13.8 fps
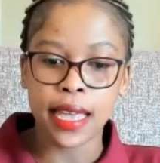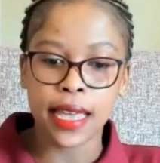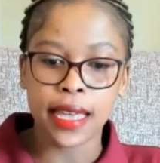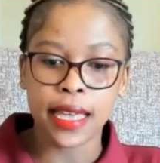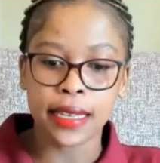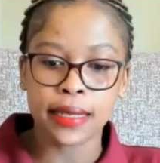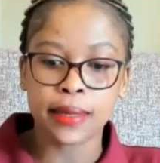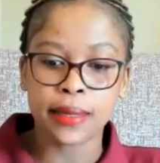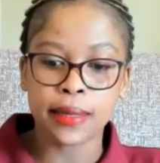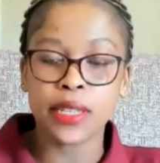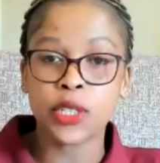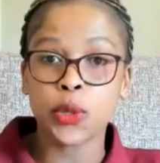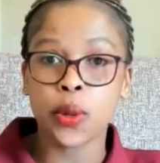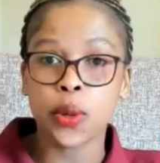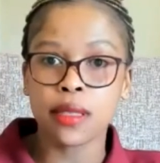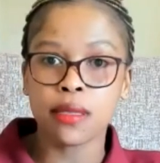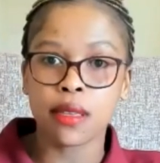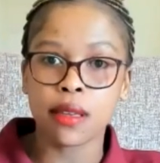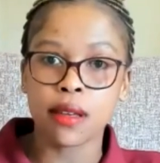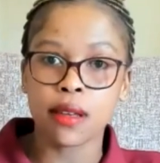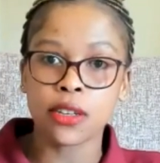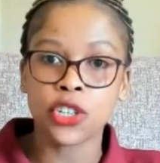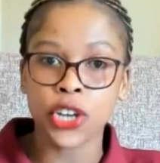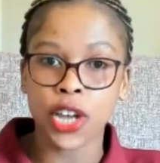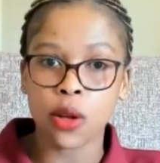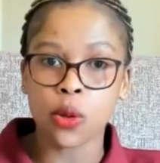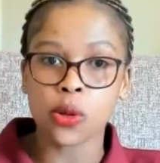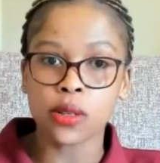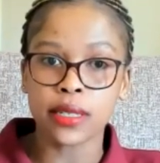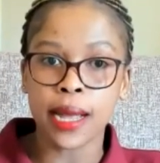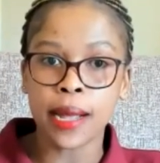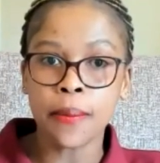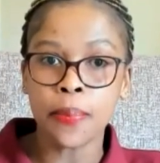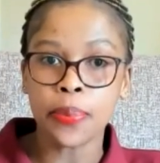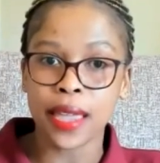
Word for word: is between the shareholder